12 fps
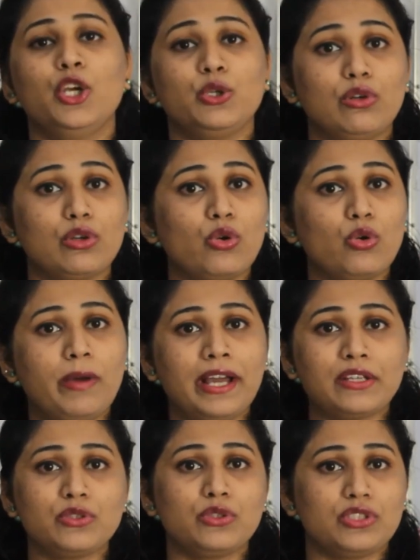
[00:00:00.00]
you will go
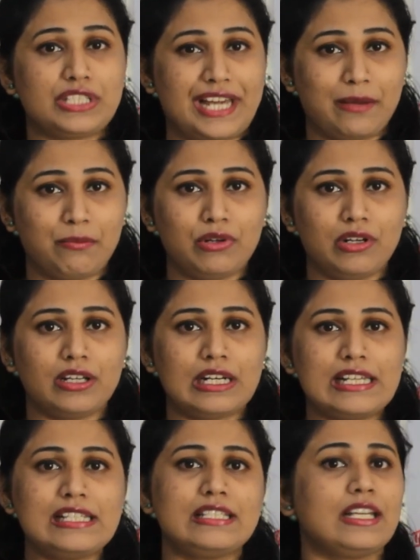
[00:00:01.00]
back to your tabular
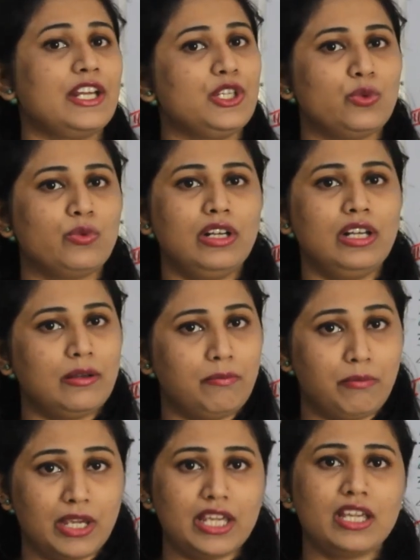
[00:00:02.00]
list and you will
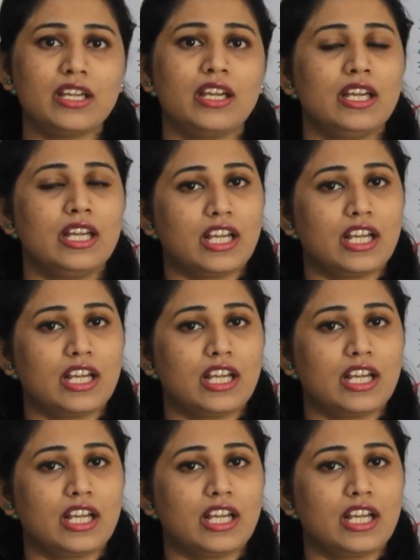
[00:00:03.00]
make